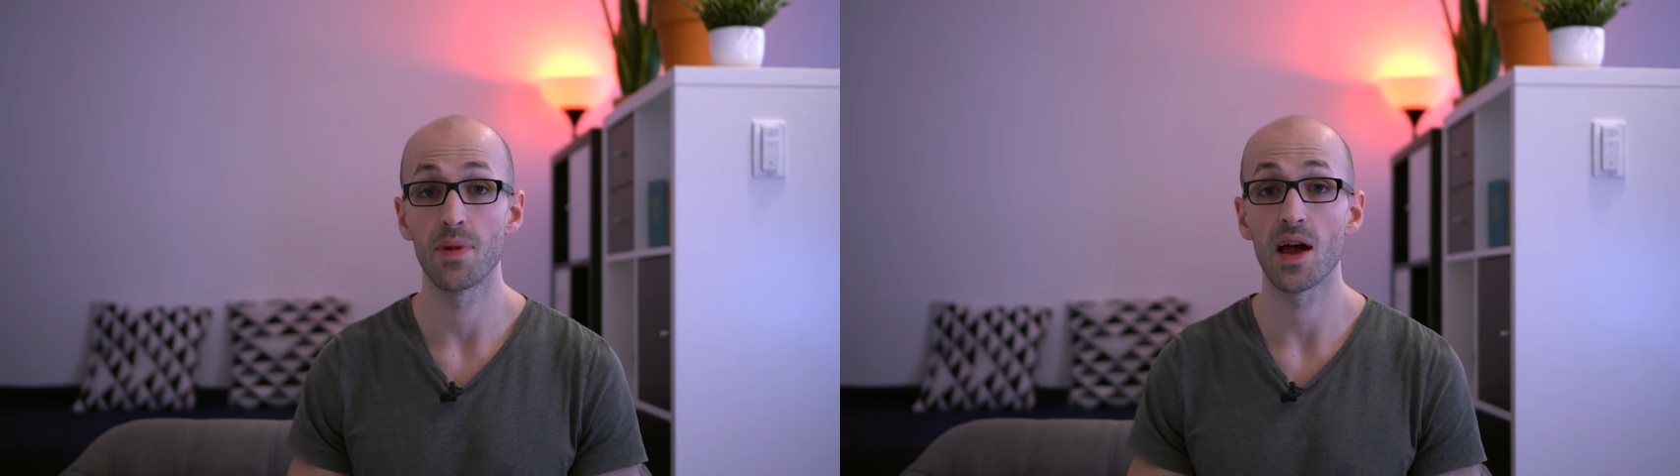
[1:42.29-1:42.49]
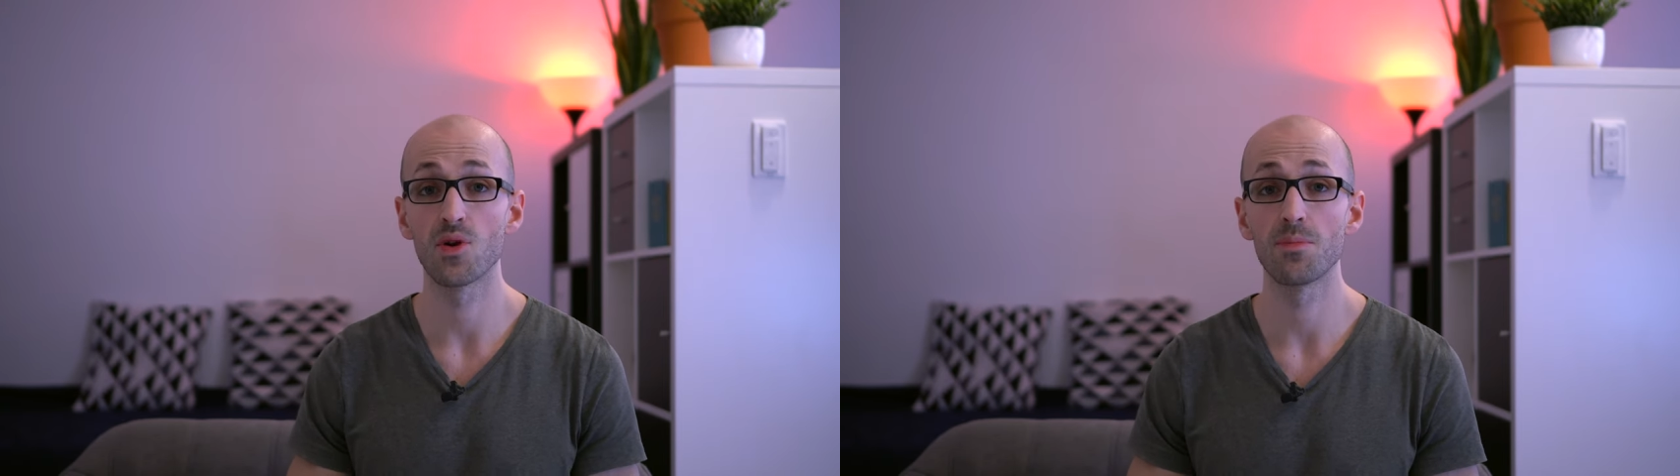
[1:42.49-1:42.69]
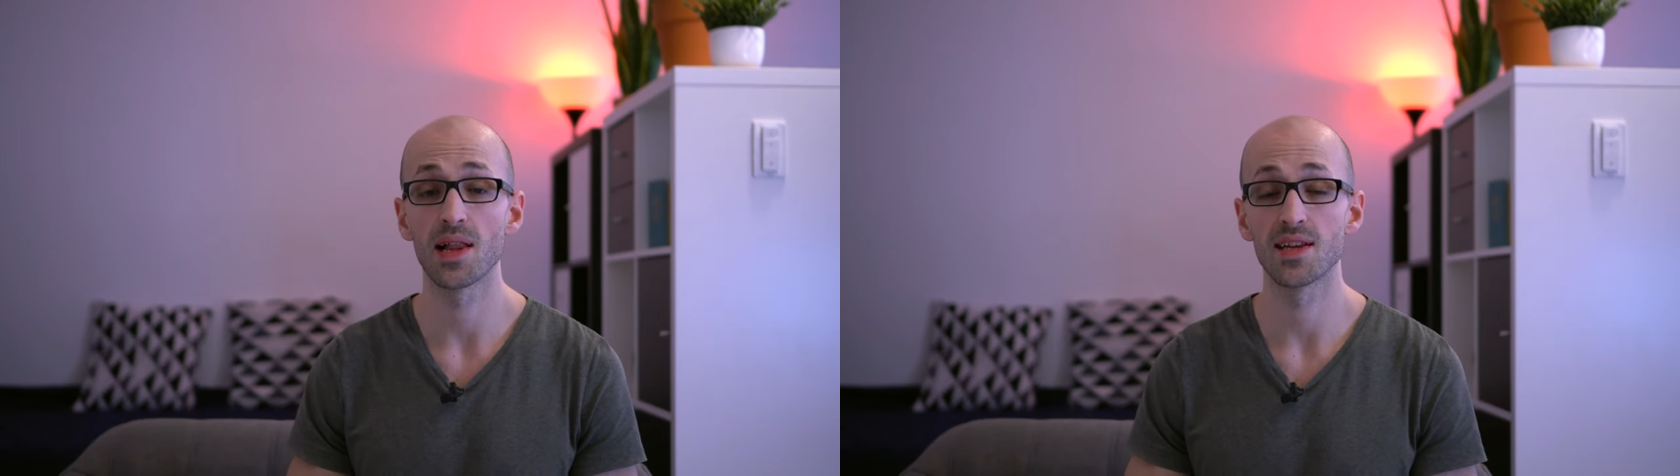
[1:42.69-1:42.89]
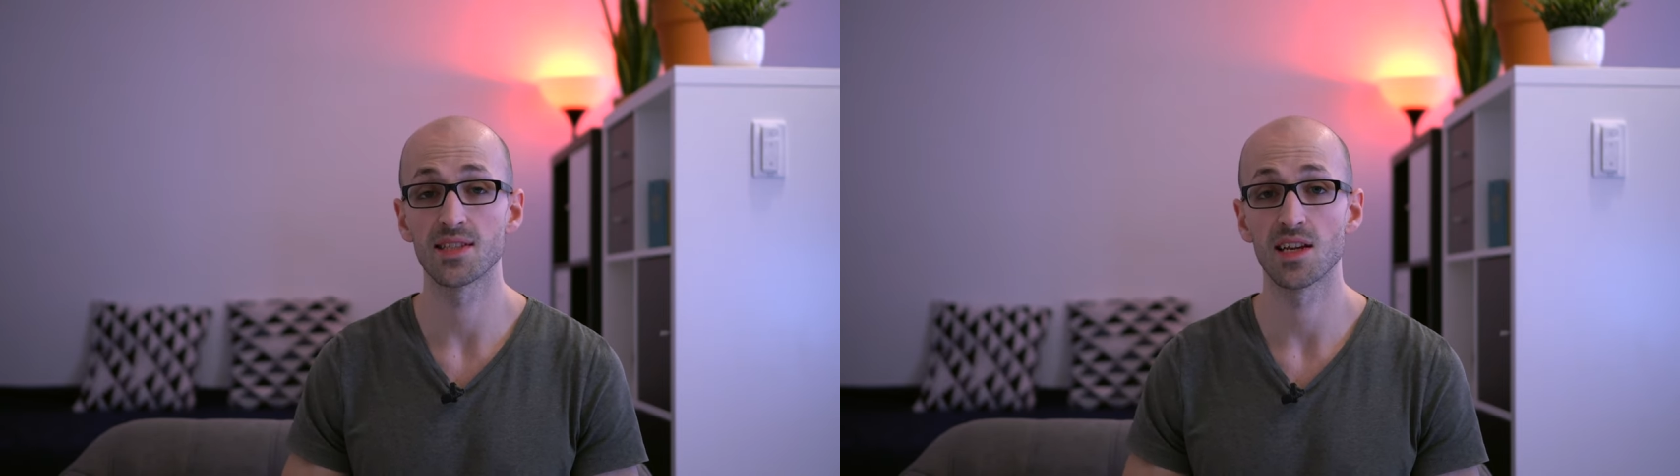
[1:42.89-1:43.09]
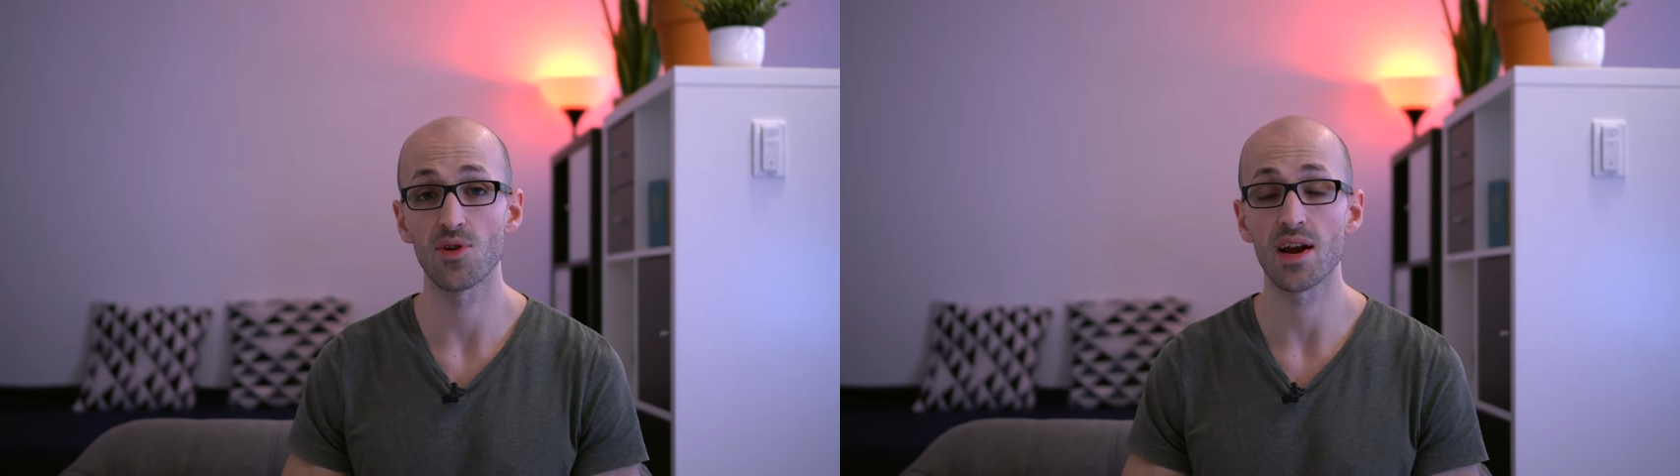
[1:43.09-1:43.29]
By
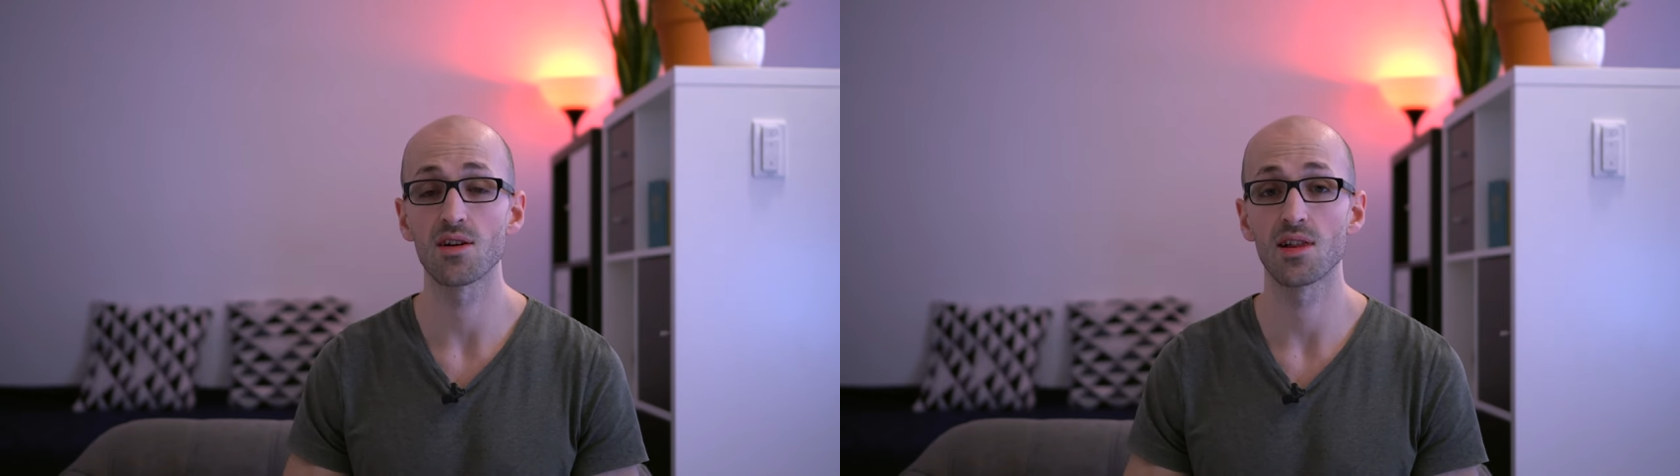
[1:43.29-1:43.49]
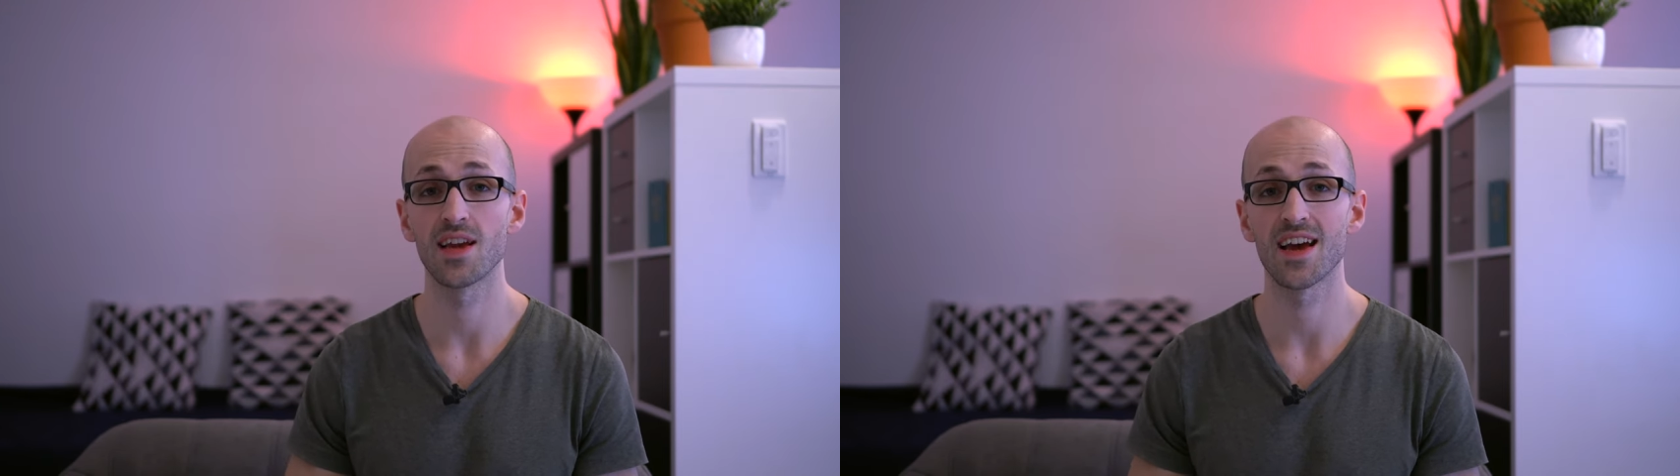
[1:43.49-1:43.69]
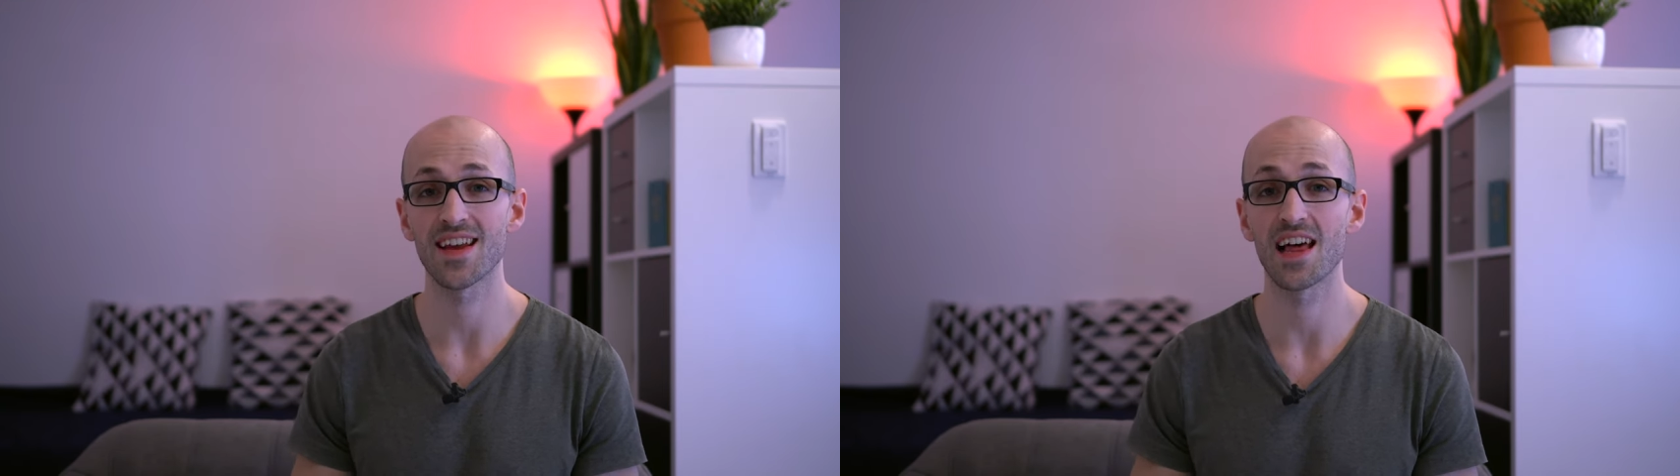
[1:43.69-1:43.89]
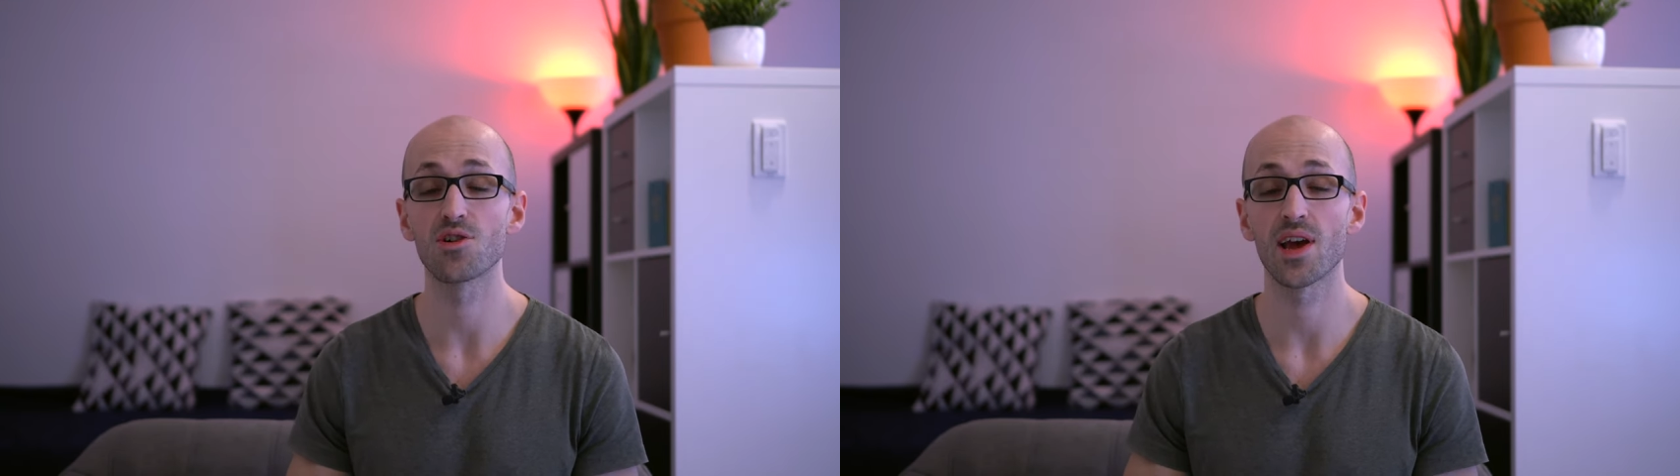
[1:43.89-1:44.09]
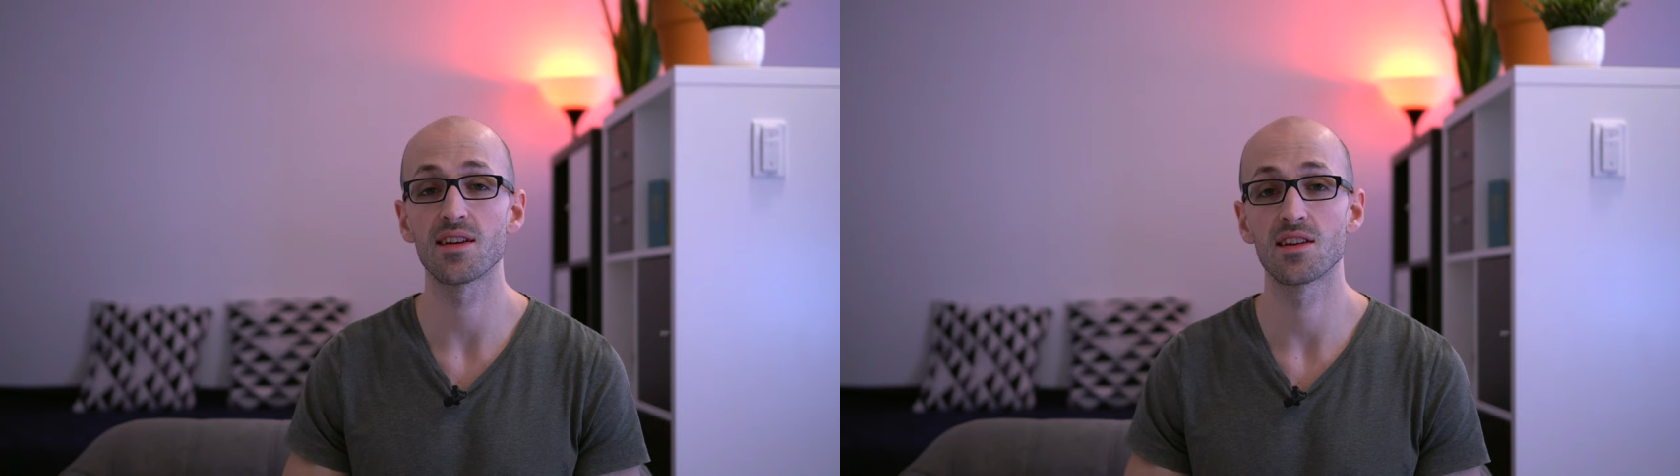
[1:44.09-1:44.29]
rebalancing regularly and
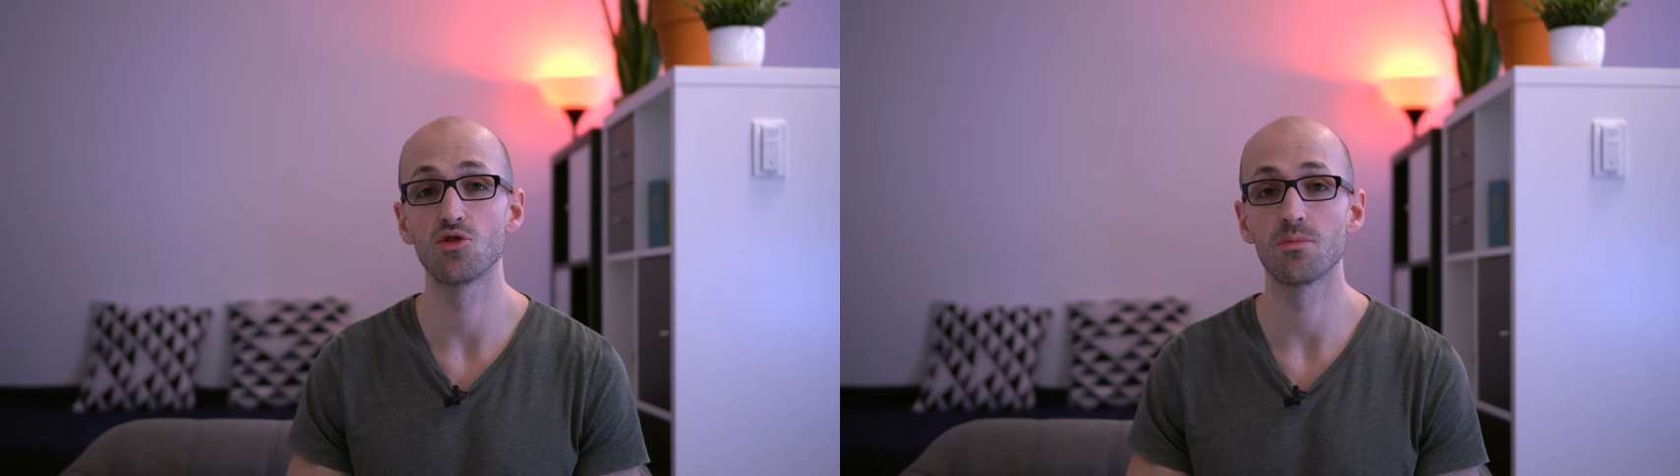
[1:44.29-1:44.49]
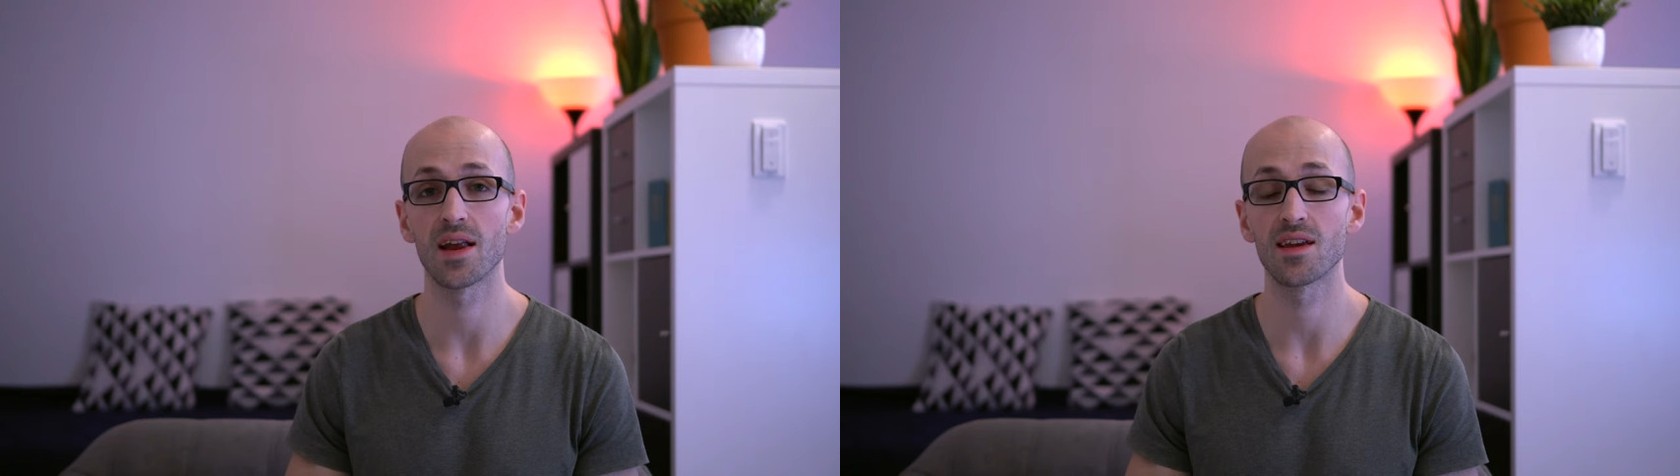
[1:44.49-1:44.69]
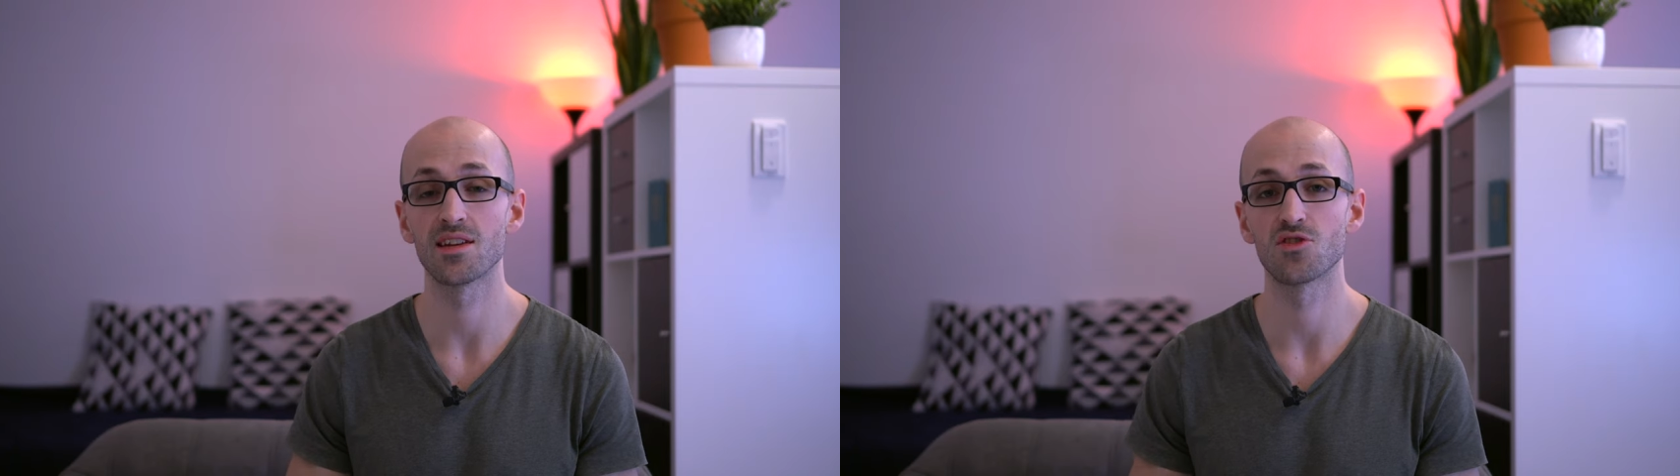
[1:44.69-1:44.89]
allocating new money